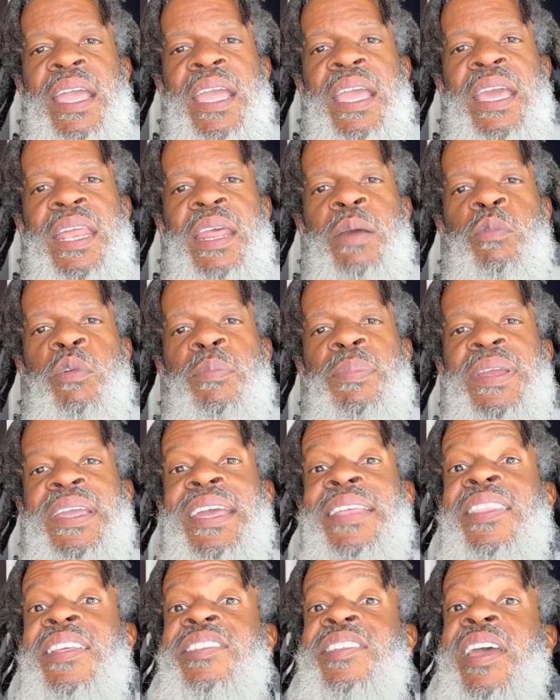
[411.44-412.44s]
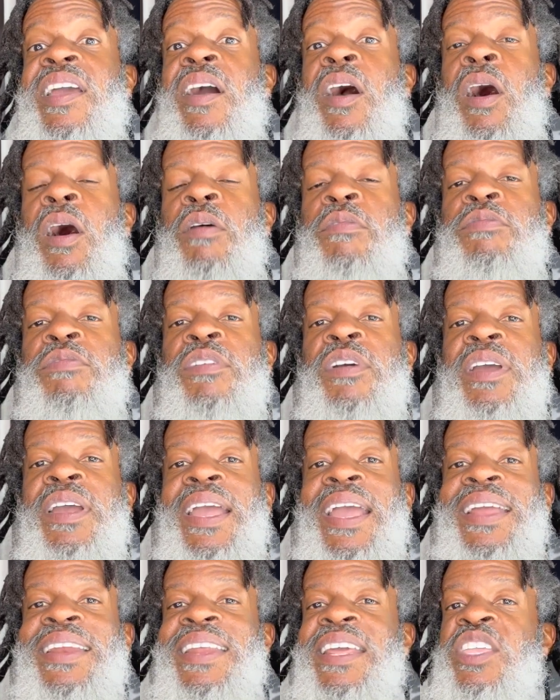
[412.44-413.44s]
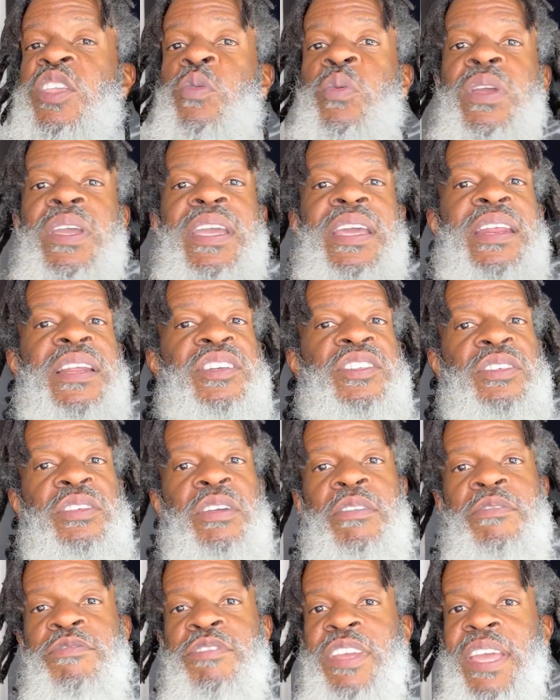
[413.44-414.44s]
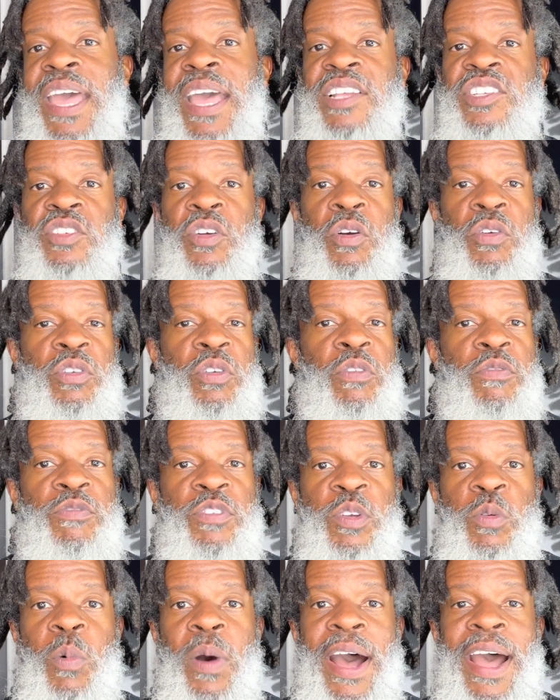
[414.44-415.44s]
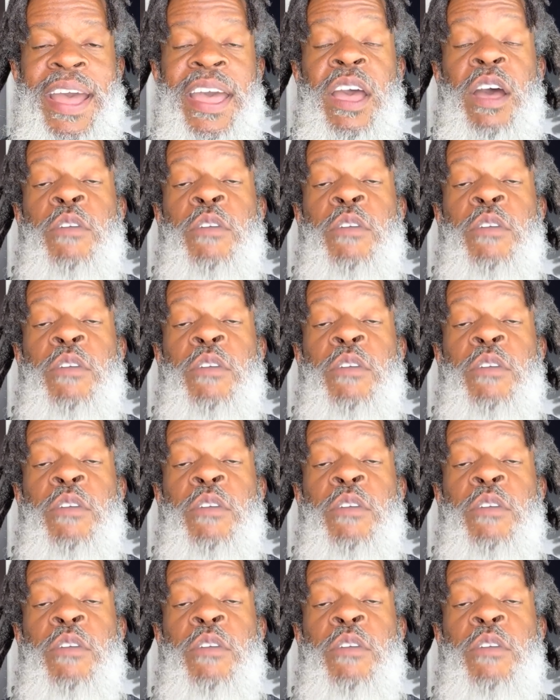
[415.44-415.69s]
and it will begin to take off. And then you can get into your V X or your V Y,